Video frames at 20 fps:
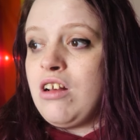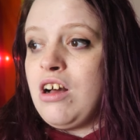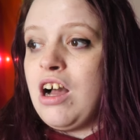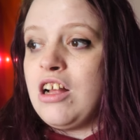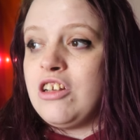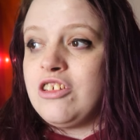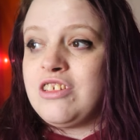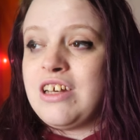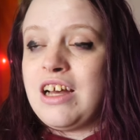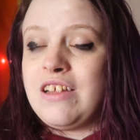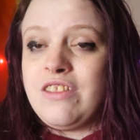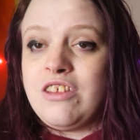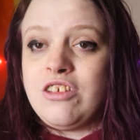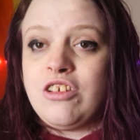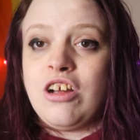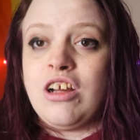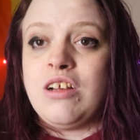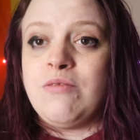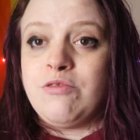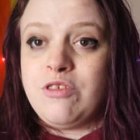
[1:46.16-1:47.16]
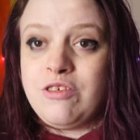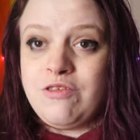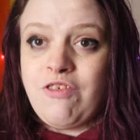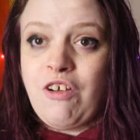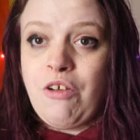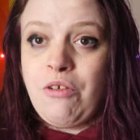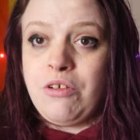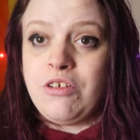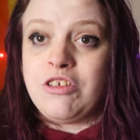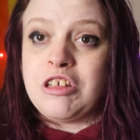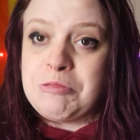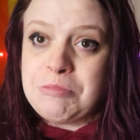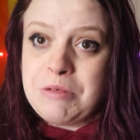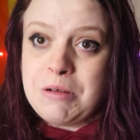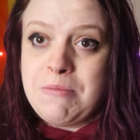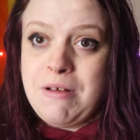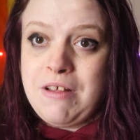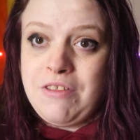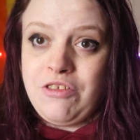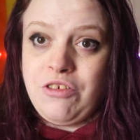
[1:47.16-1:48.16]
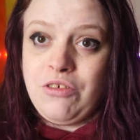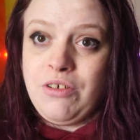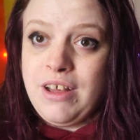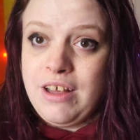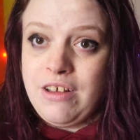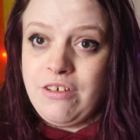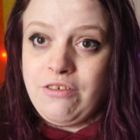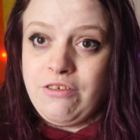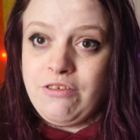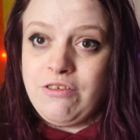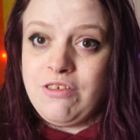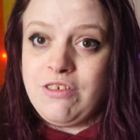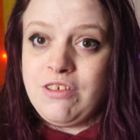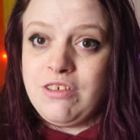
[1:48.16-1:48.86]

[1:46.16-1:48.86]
I just had the time to focus on my mental health.